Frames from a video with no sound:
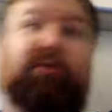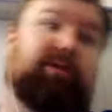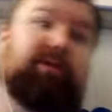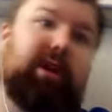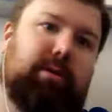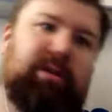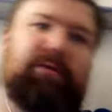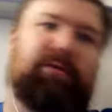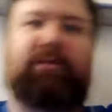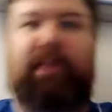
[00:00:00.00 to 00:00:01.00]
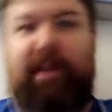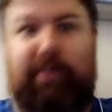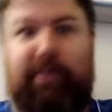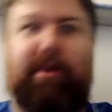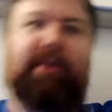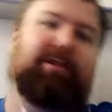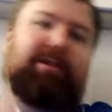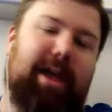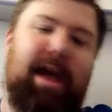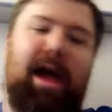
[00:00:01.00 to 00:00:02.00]
iOS versus NXOS, and then
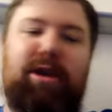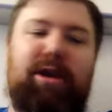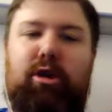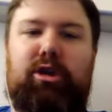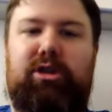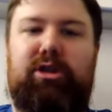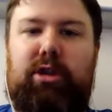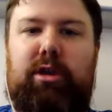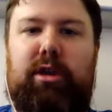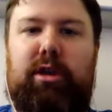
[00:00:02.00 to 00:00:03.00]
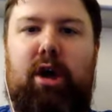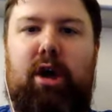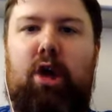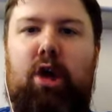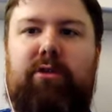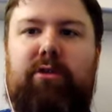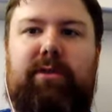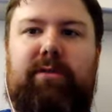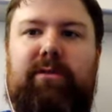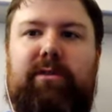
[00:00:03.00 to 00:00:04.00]
you start looking at all those
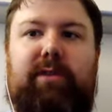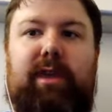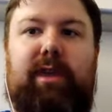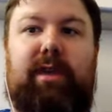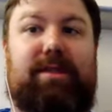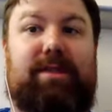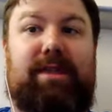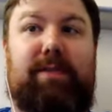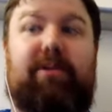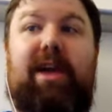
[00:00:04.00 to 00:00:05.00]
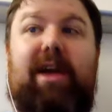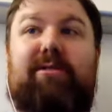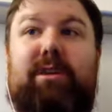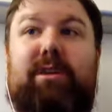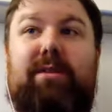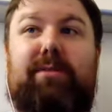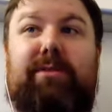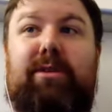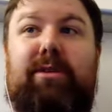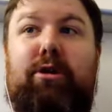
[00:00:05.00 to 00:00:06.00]
differences, and the abstraction becomes
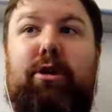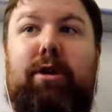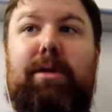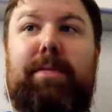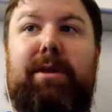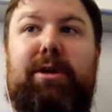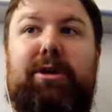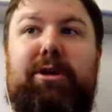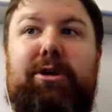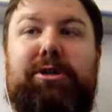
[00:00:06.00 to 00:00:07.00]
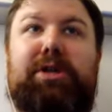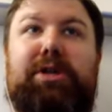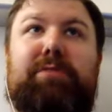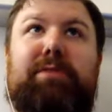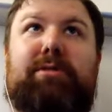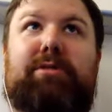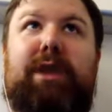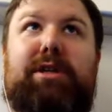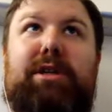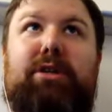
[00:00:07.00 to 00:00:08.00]
either such a big
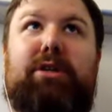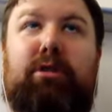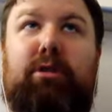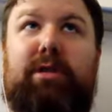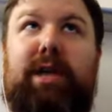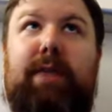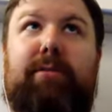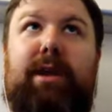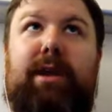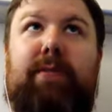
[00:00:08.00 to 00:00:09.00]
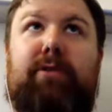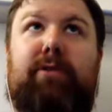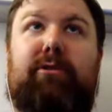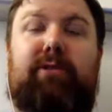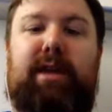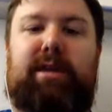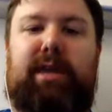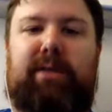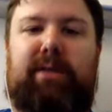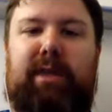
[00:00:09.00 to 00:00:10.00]
abstraction that you're in lowest common denominator, so you can't take
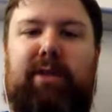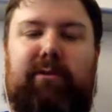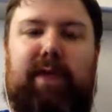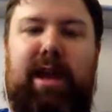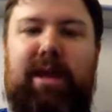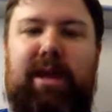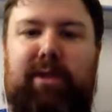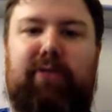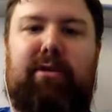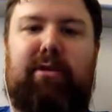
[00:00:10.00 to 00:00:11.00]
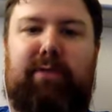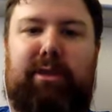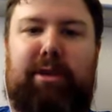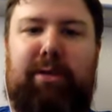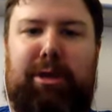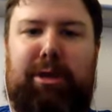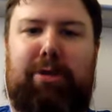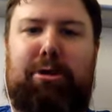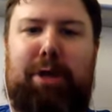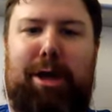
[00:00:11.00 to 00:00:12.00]
advantage of any feature of the network gear you're
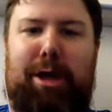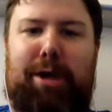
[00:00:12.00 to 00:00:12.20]
on,